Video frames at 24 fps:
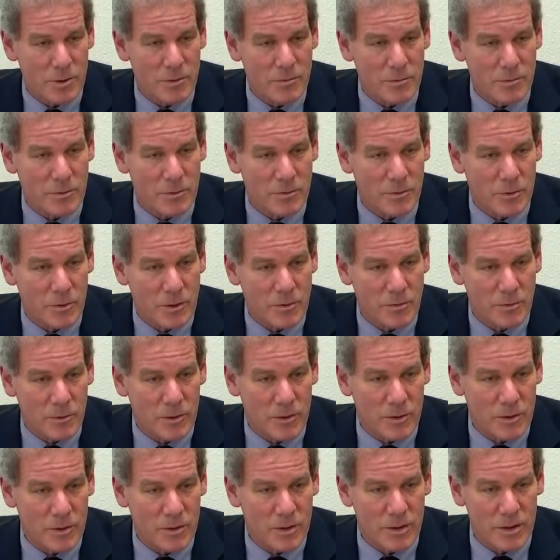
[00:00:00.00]
from the
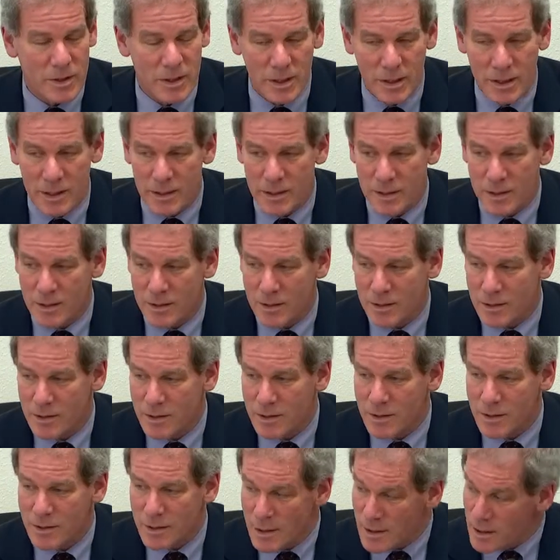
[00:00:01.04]
44th and the
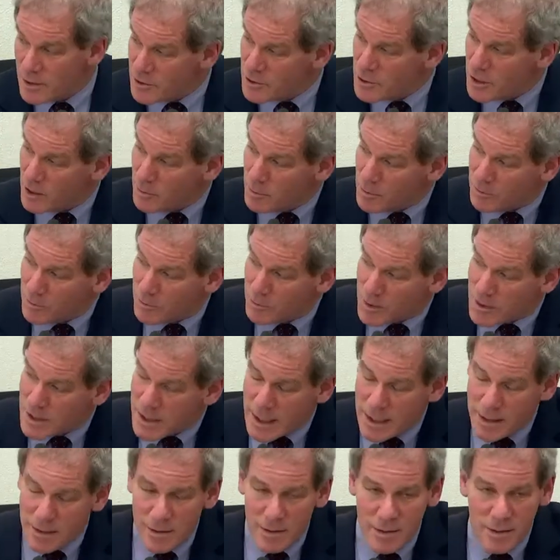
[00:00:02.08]
gentleman from the
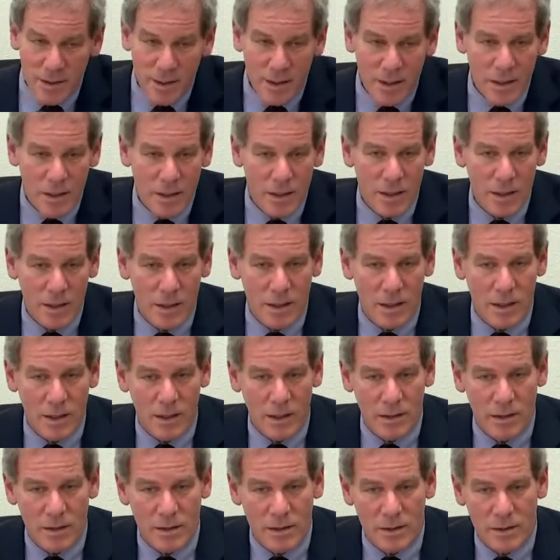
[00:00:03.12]
10th.
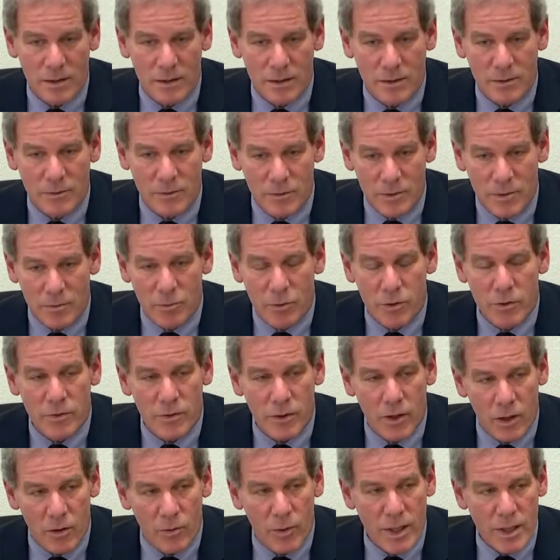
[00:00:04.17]
On
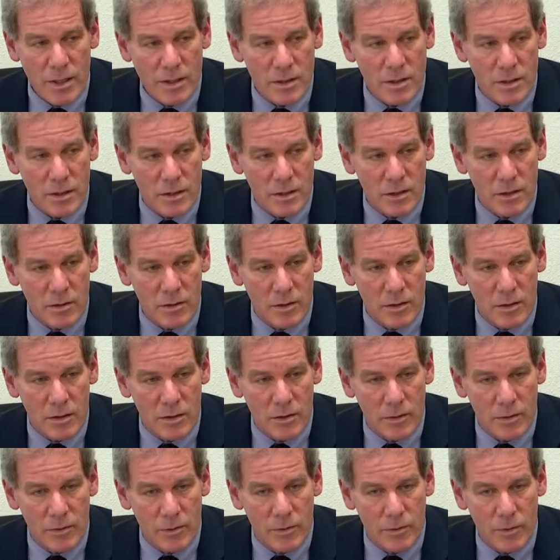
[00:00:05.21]
improving our ways that
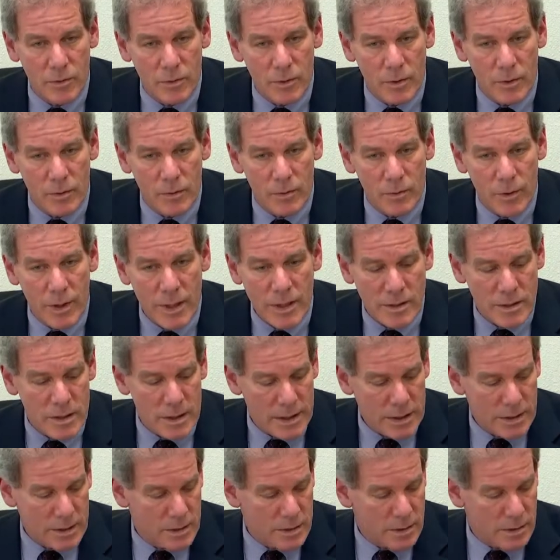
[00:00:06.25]

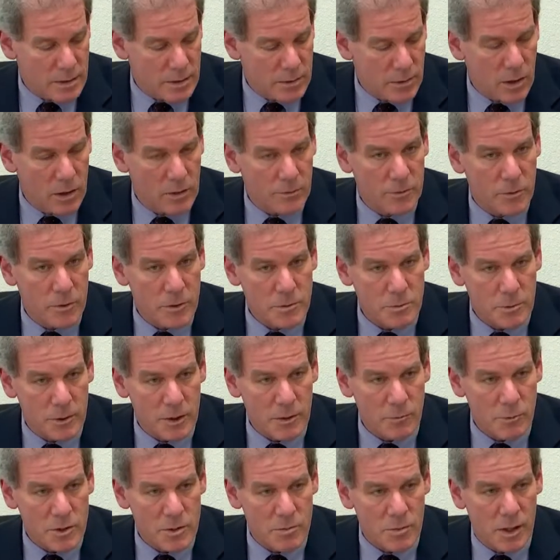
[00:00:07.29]
law enforcement
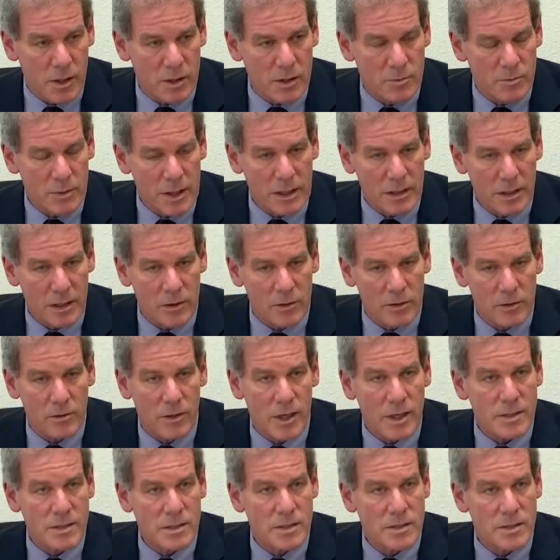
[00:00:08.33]
can respond to mental health
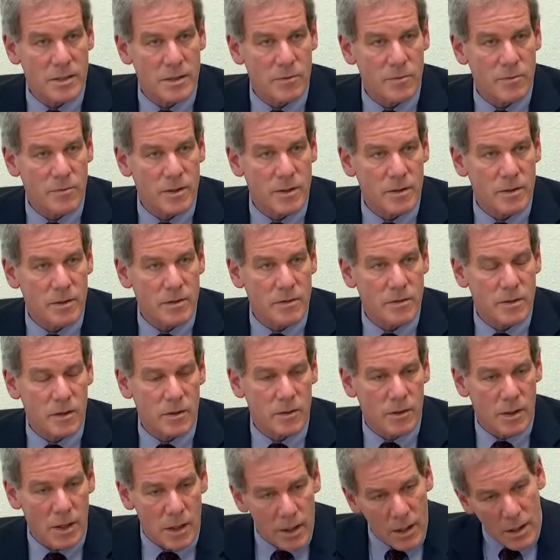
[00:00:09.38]
crisis in the field.
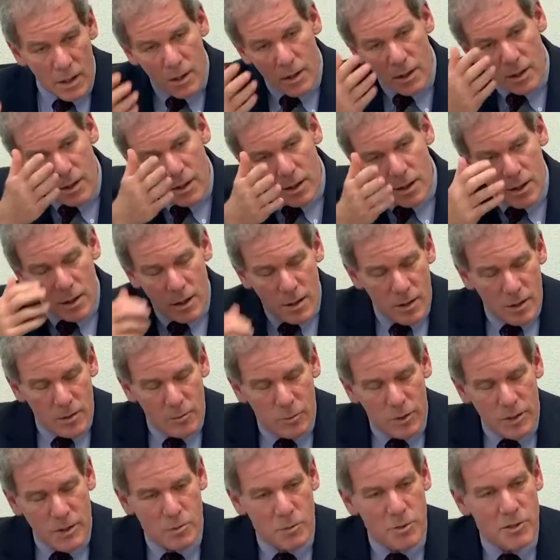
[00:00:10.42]
So
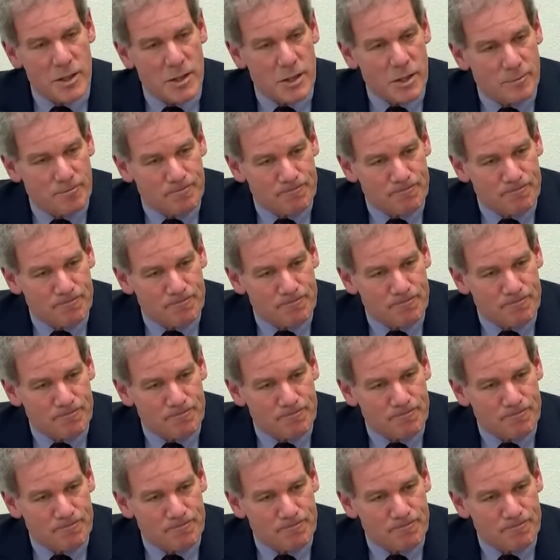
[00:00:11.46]
please proceed.